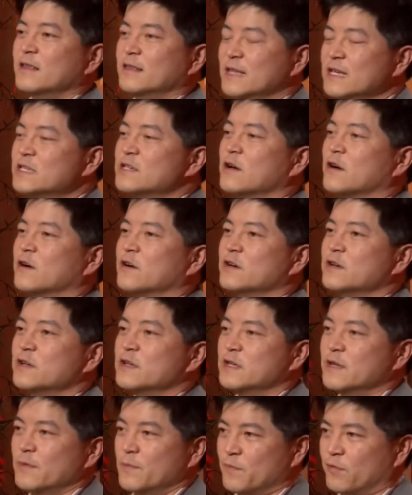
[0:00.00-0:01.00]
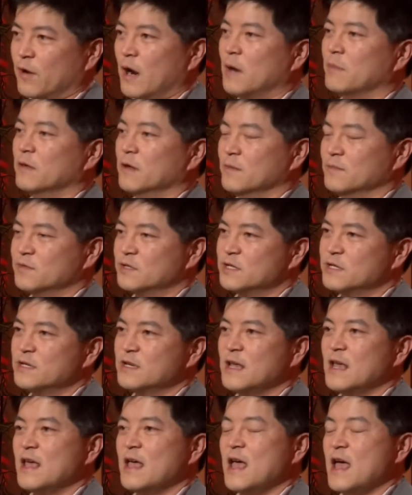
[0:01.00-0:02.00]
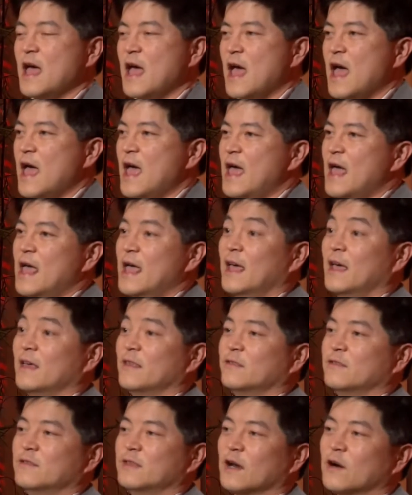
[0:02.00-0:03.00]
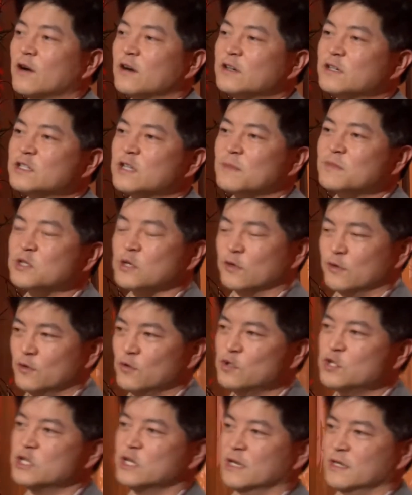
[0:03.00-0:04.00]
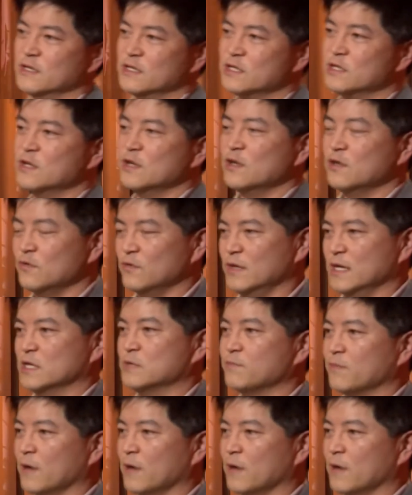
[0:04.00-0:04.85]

these are problems, and there are some solutions to this